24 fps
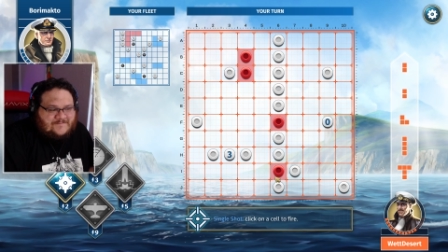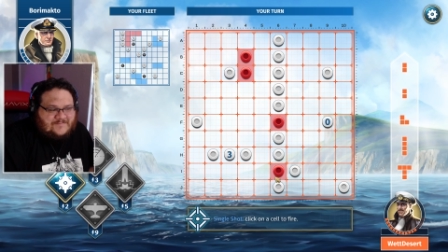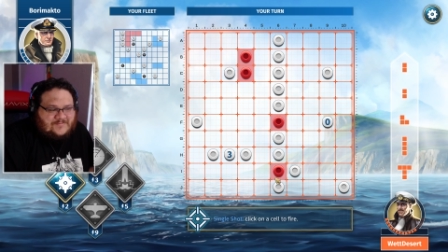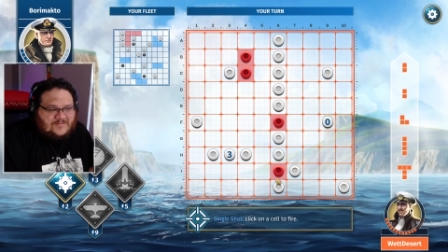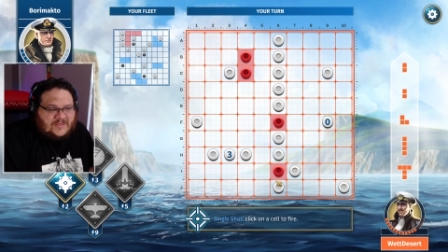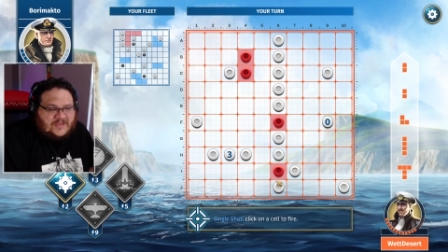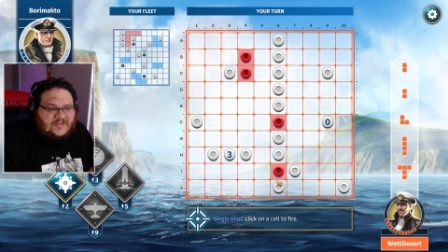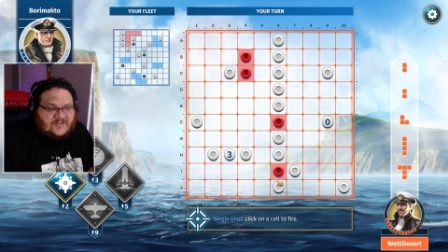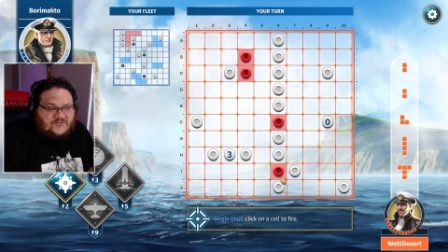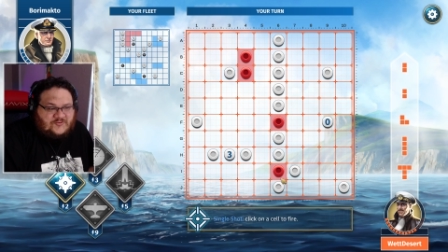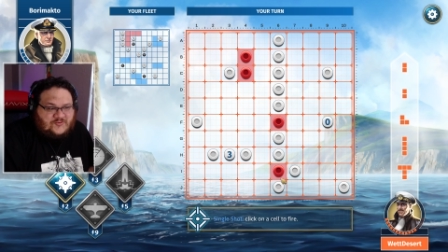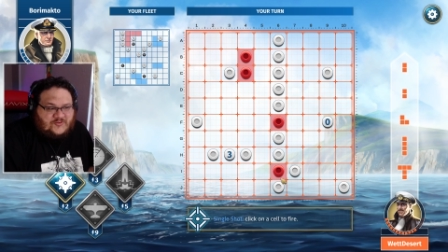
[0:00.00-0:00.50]

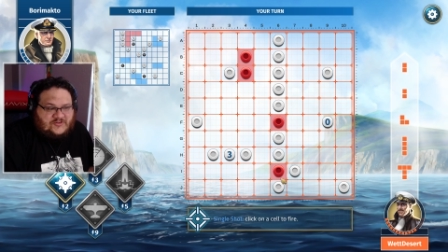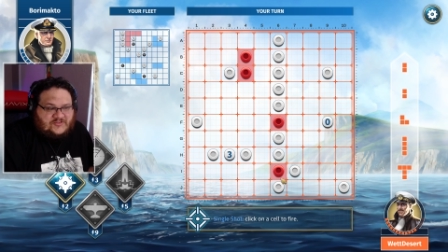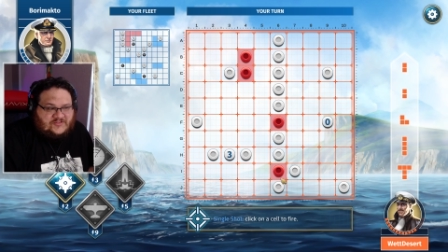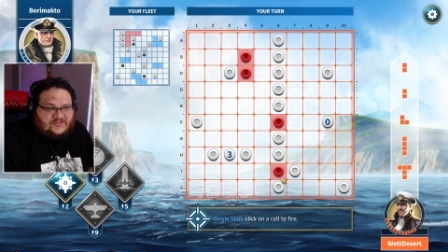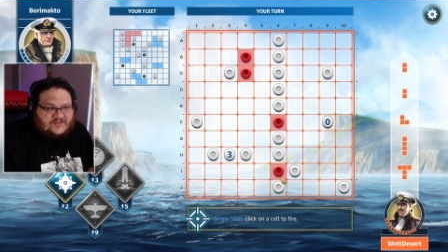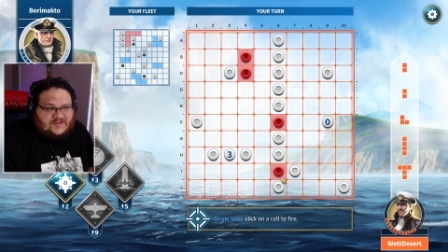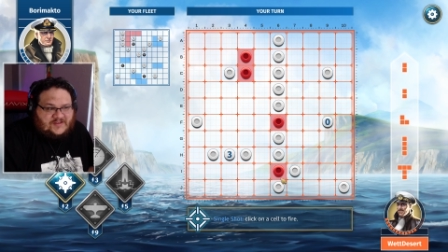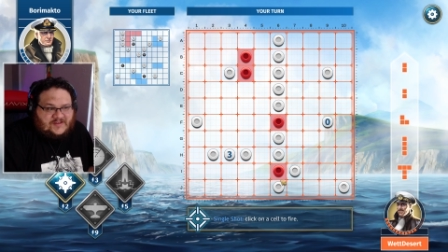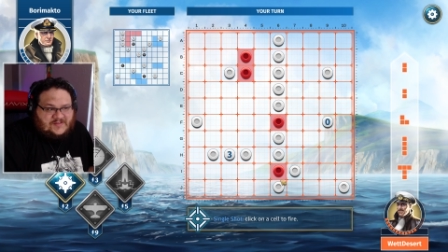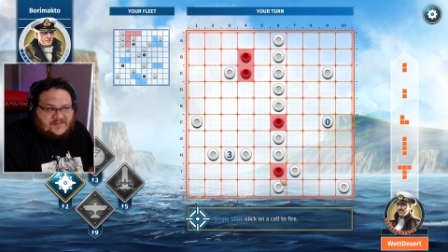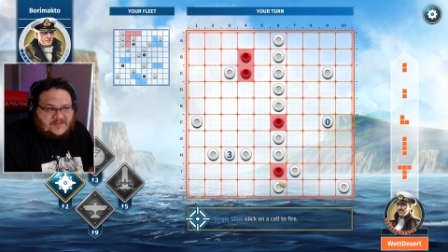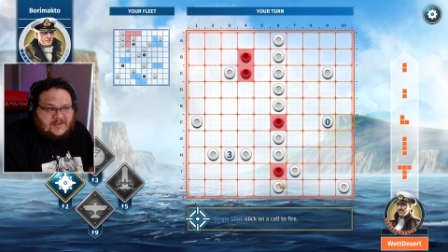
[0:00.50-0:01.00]

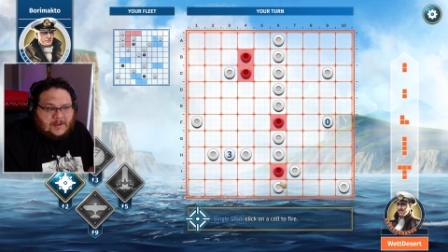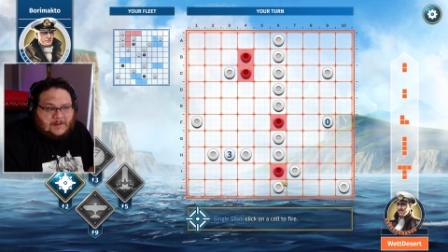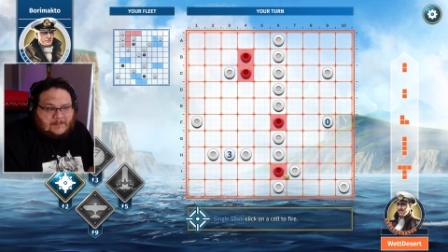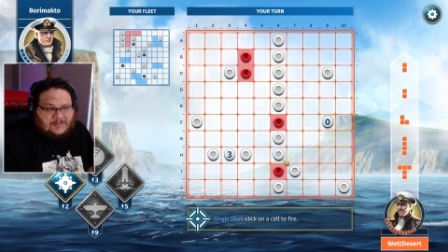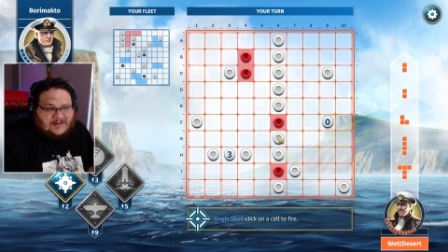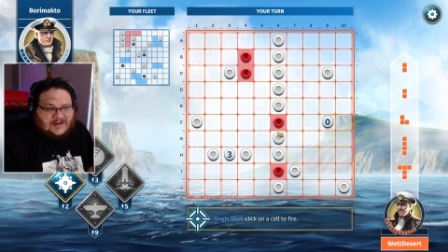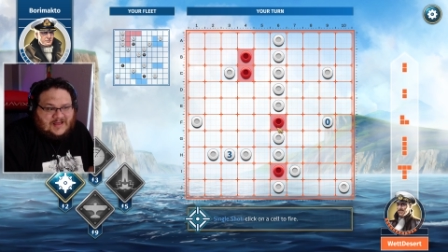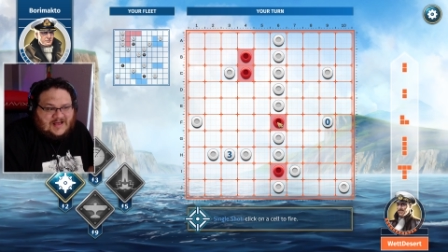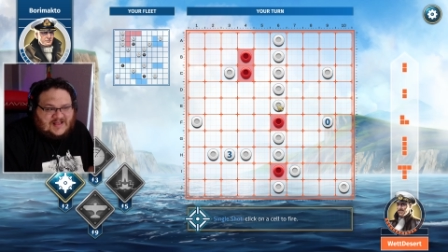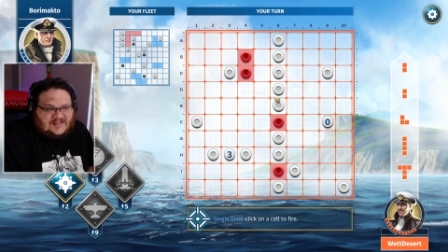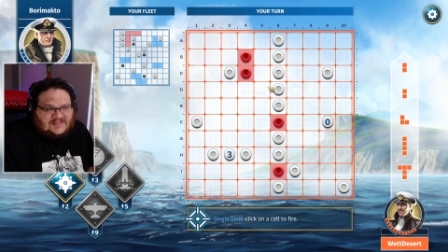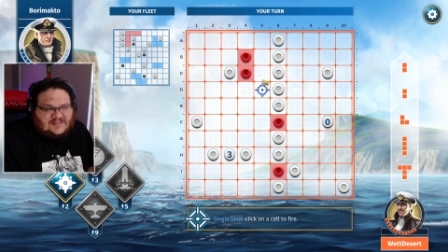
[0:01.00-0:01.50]
Interesting.
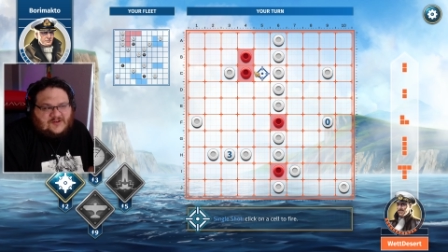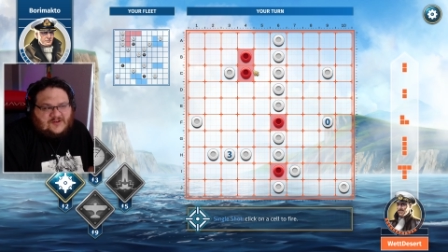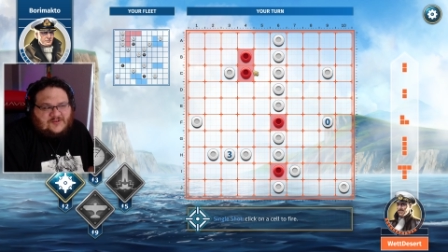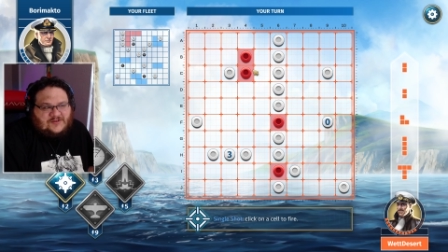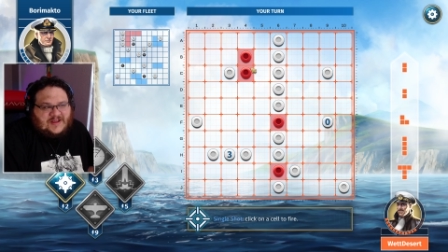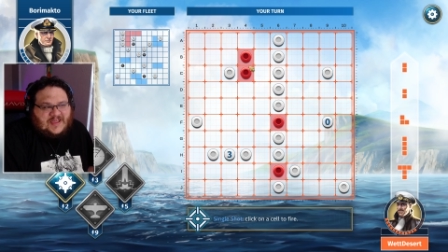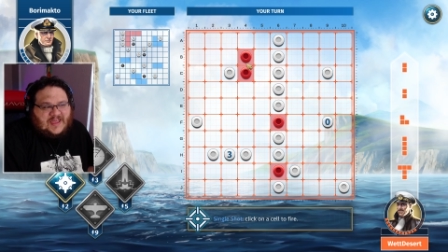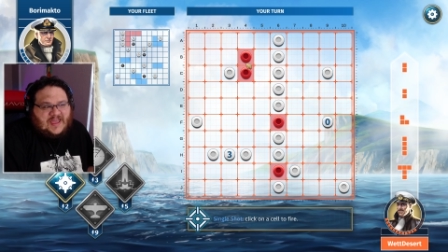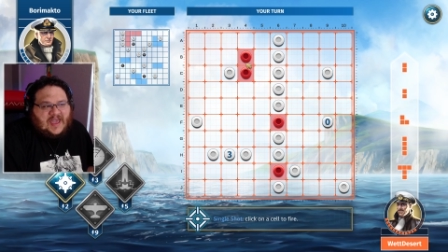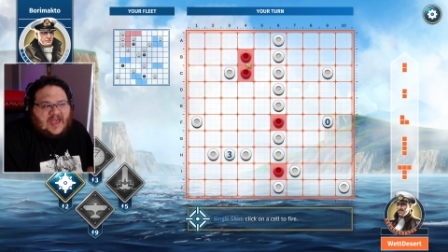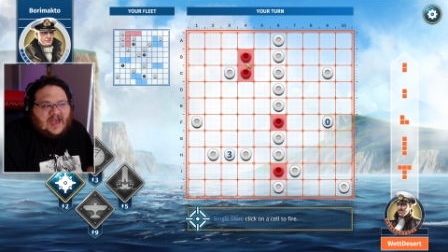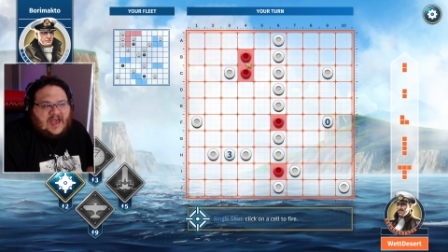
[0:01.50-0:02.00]
Plus, I
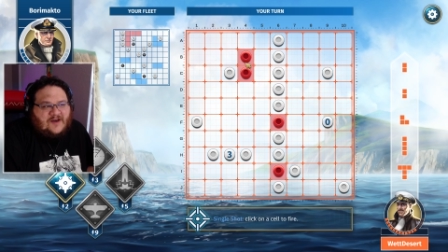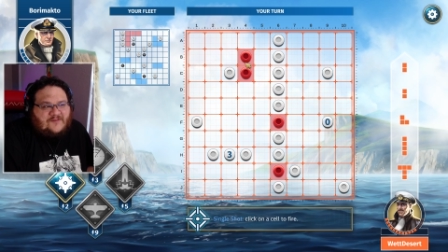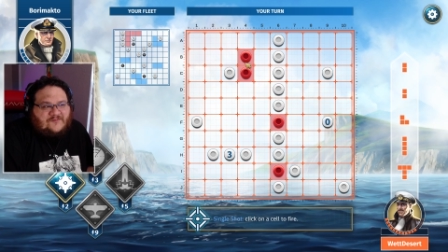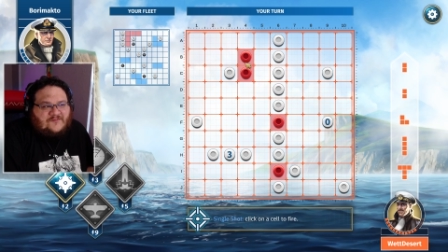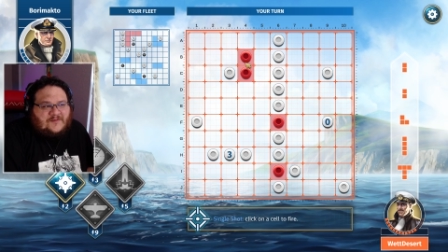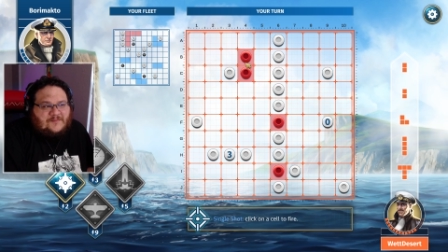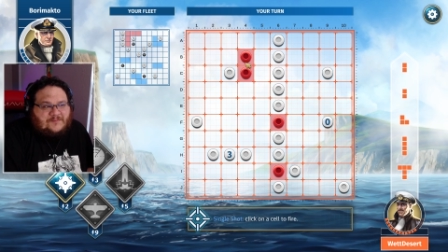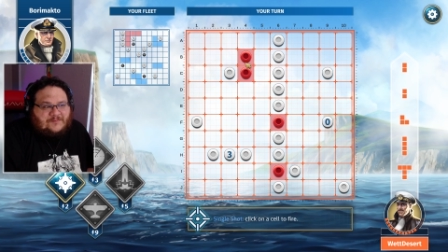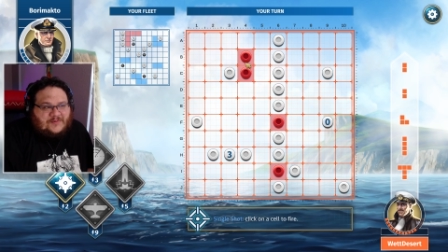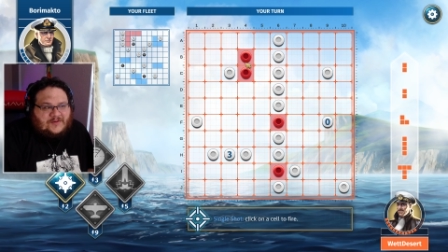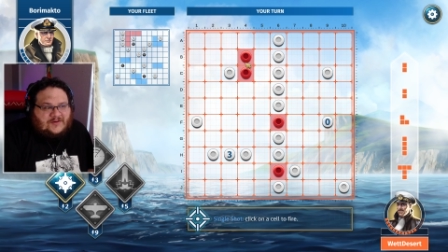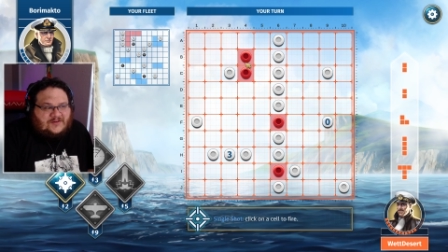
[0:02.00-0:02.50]
already have a
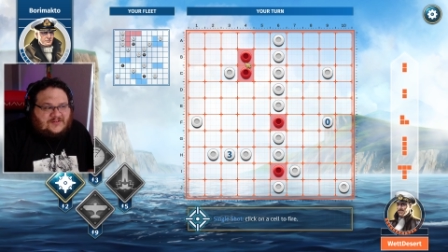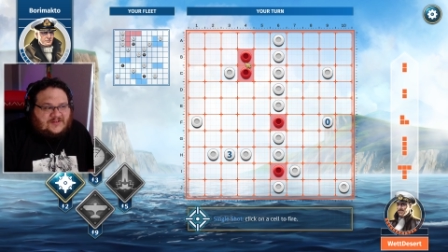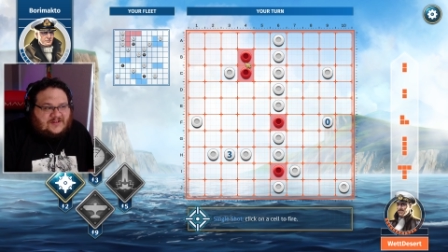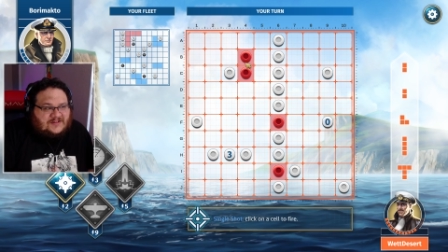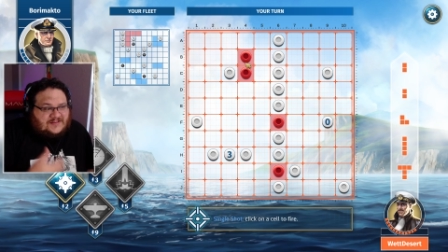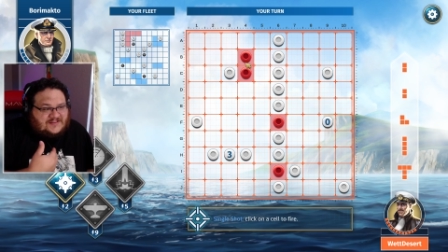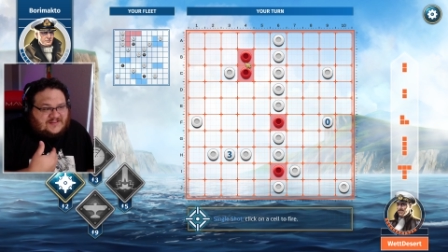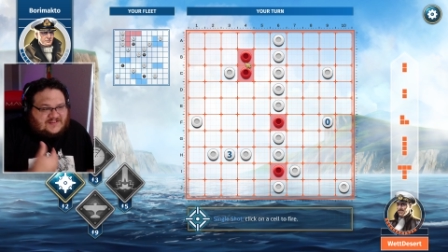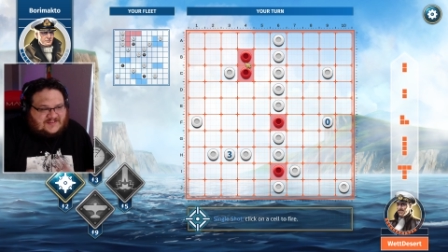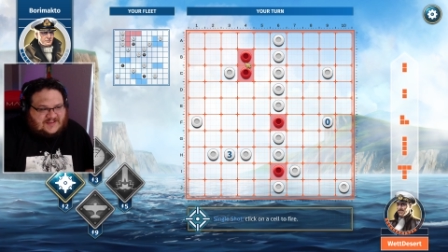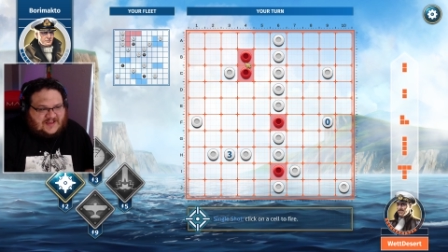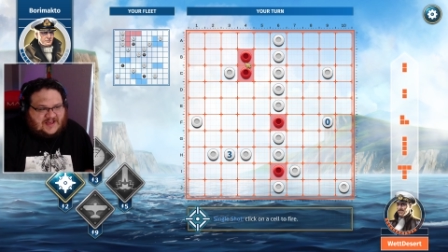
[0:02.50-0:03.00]
boat on
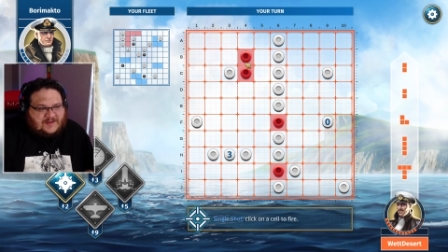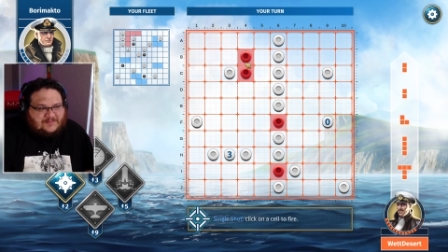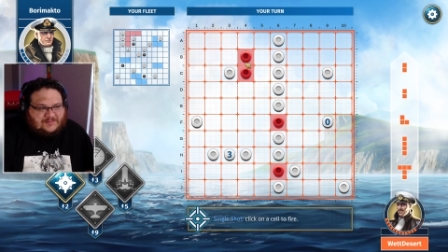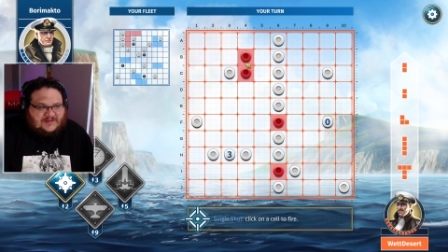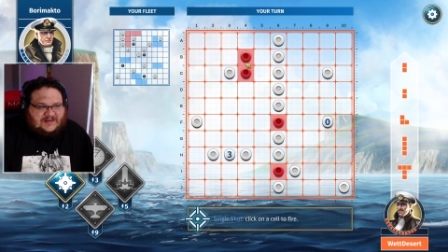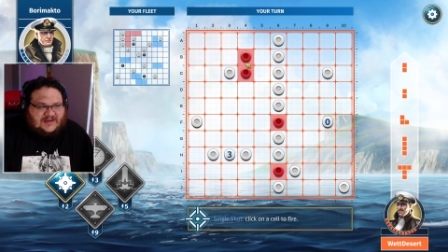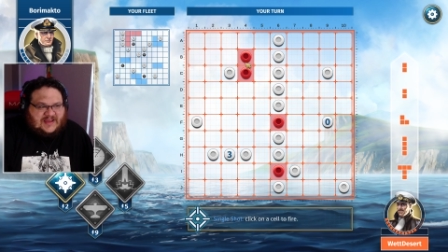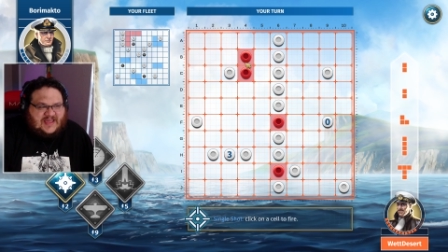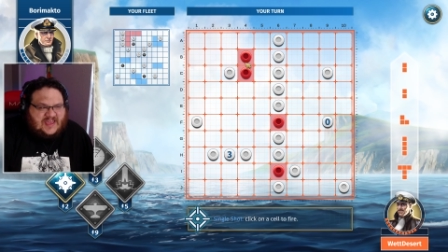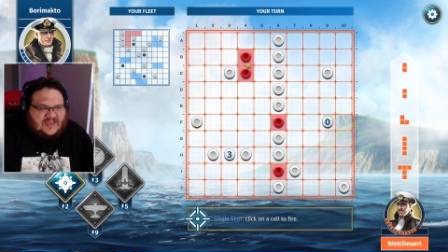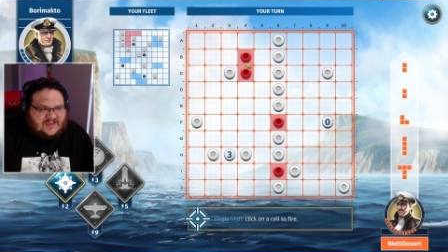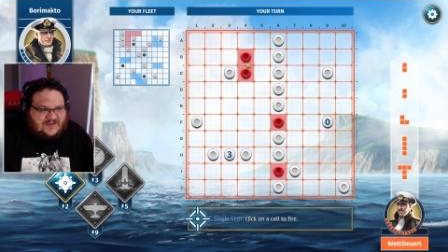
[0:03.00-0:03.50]
the top
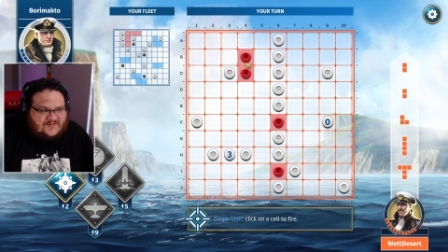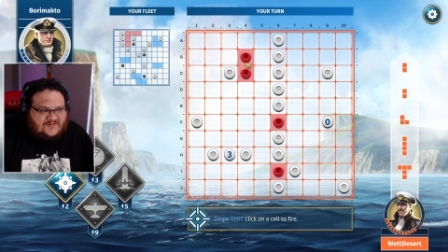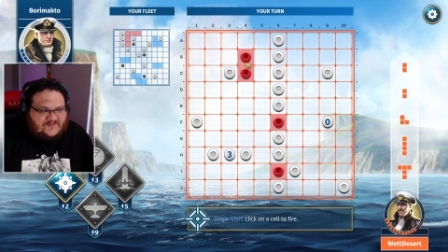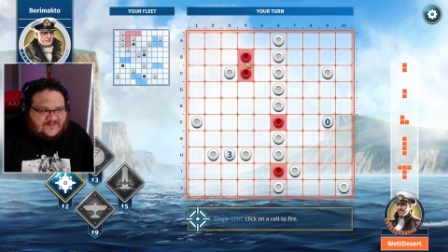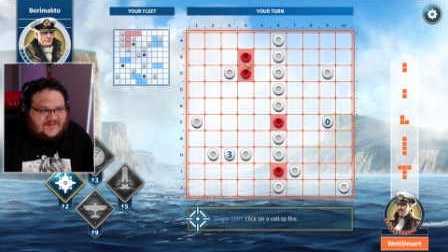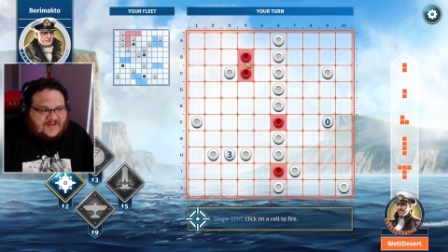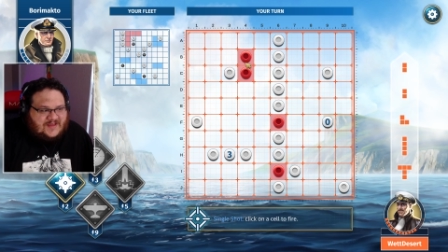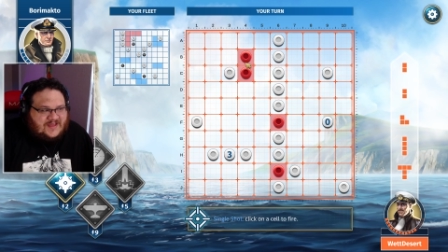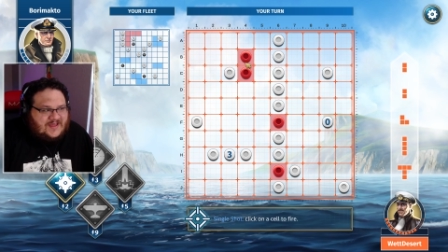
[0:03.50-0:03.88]
left,